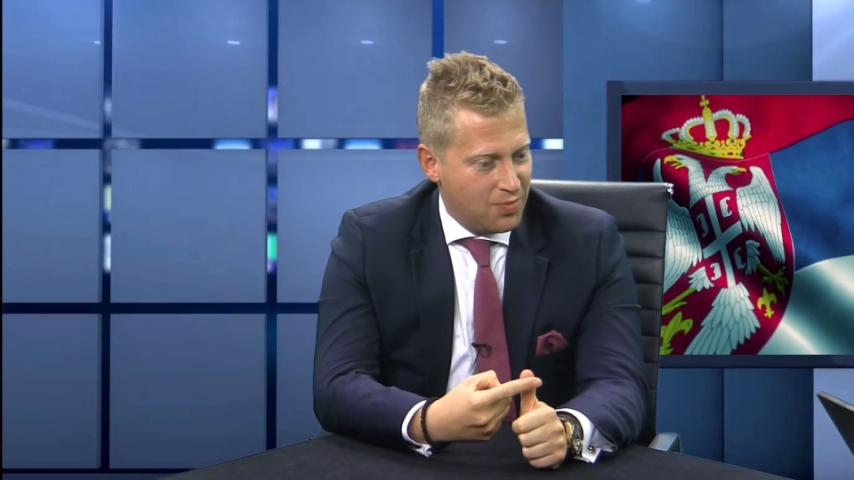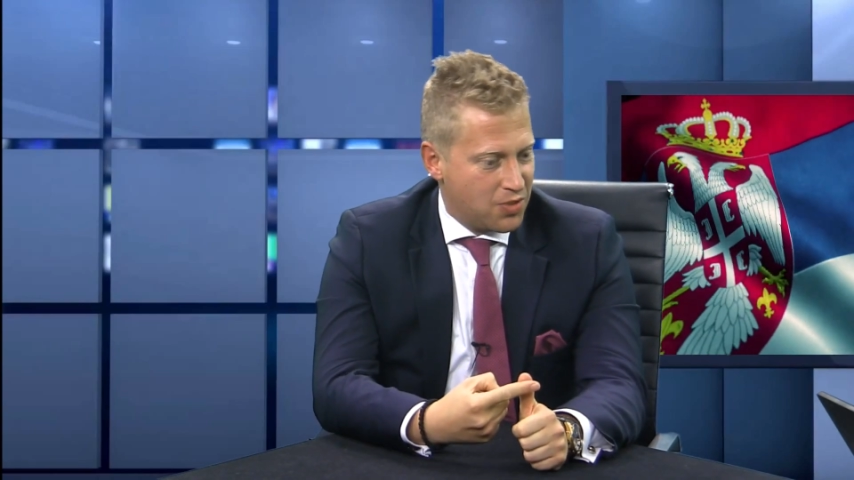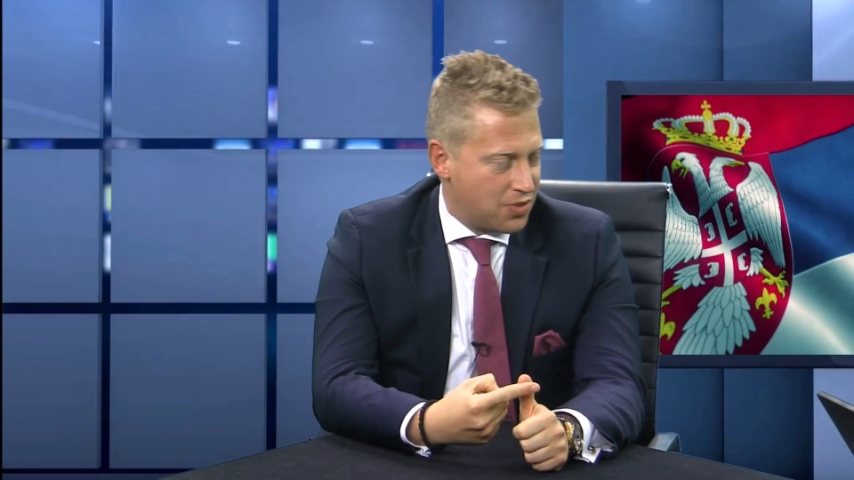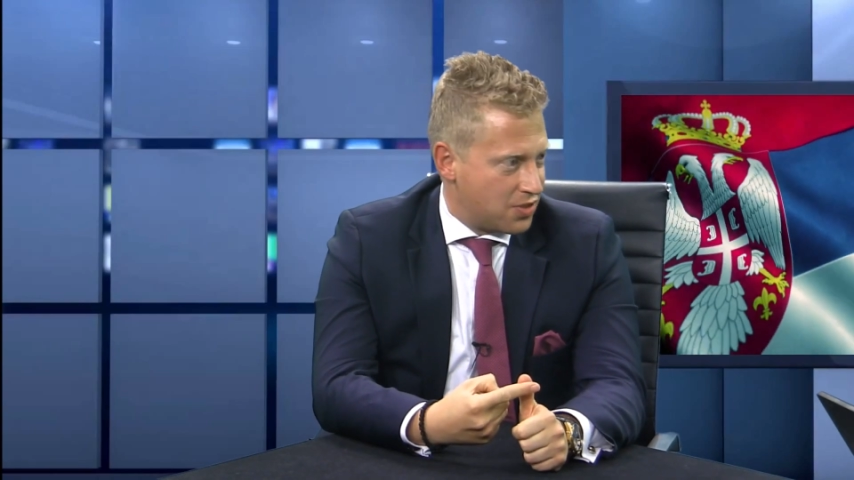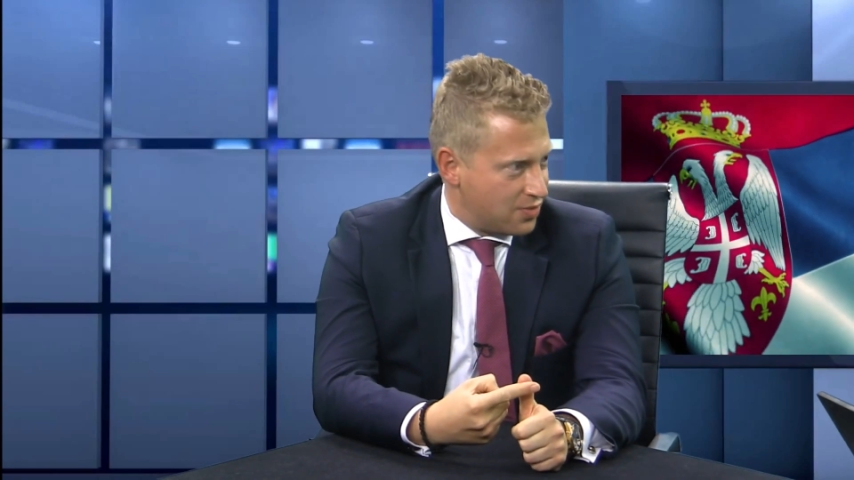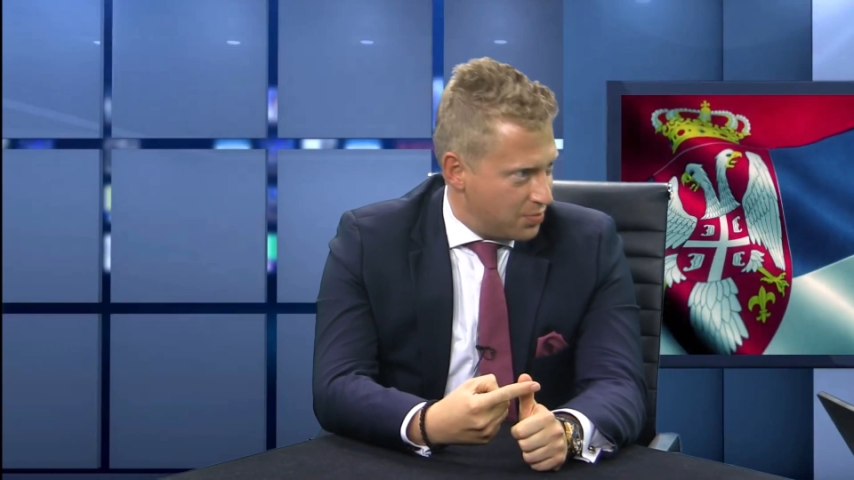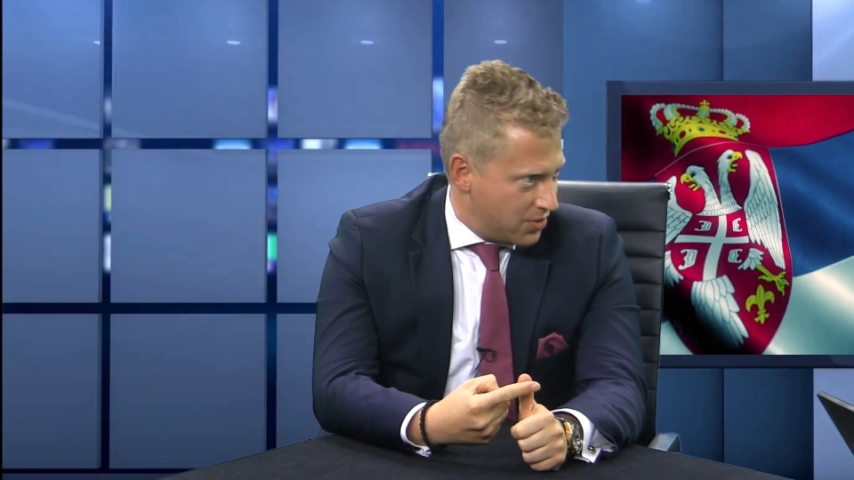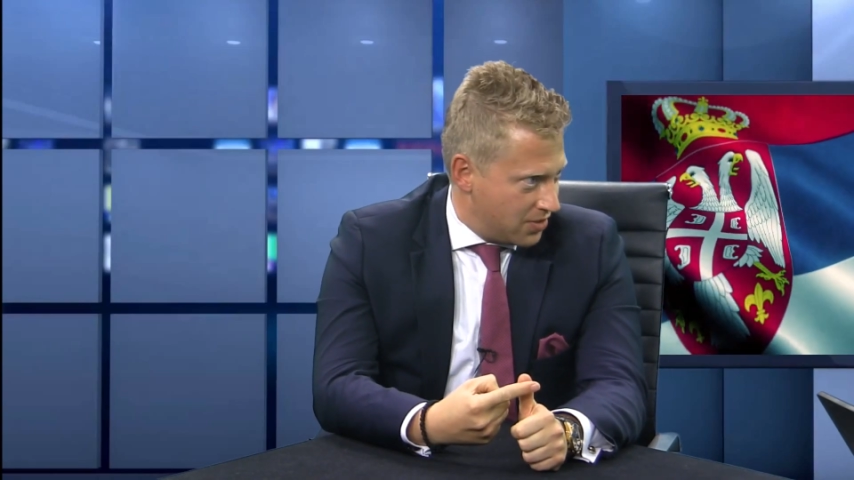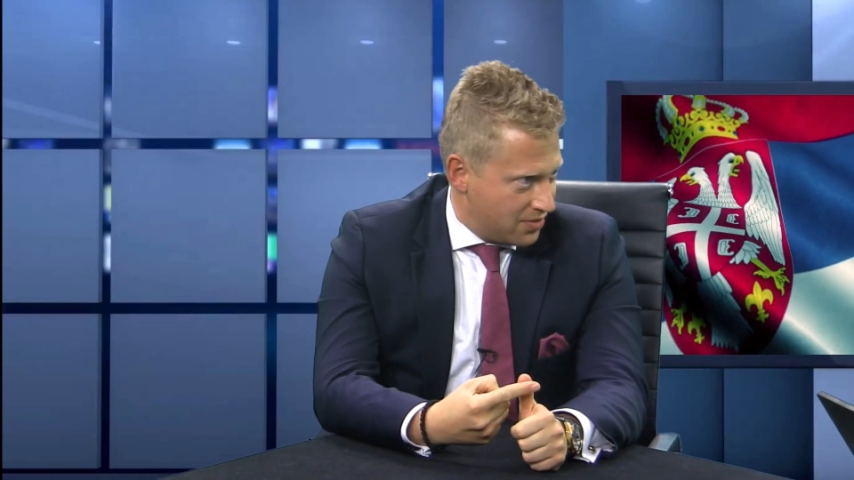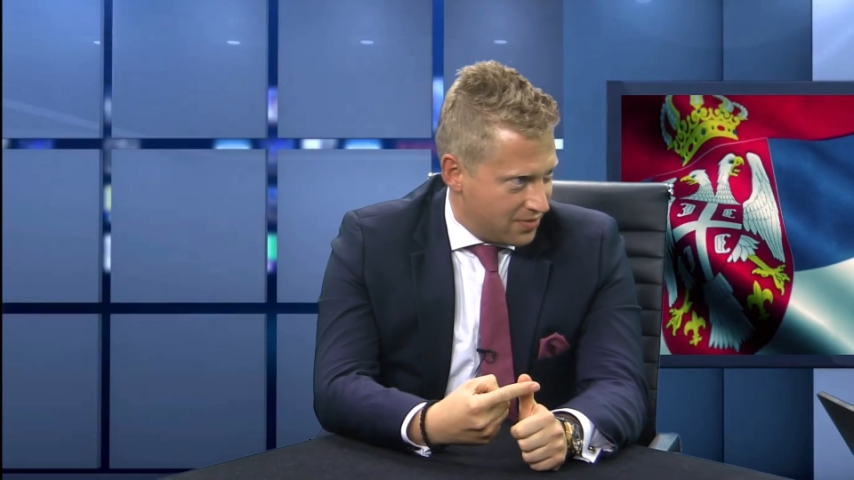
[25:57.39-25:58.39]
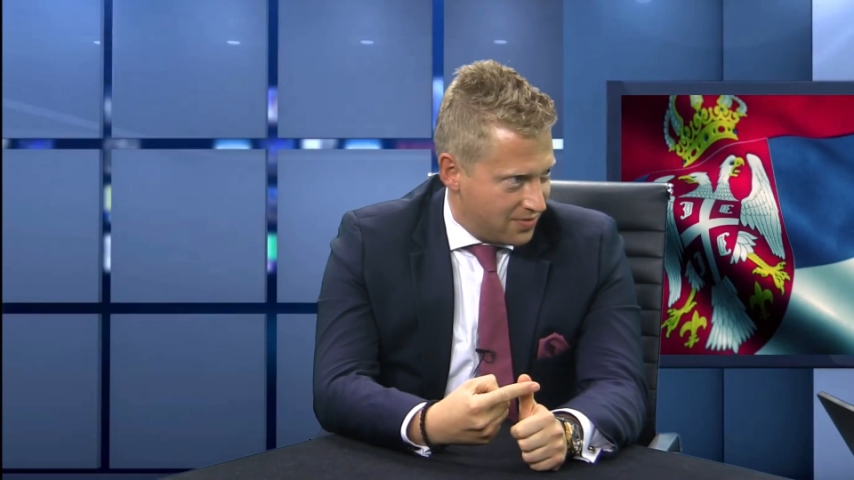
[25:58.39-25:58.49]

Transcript: Court of Bern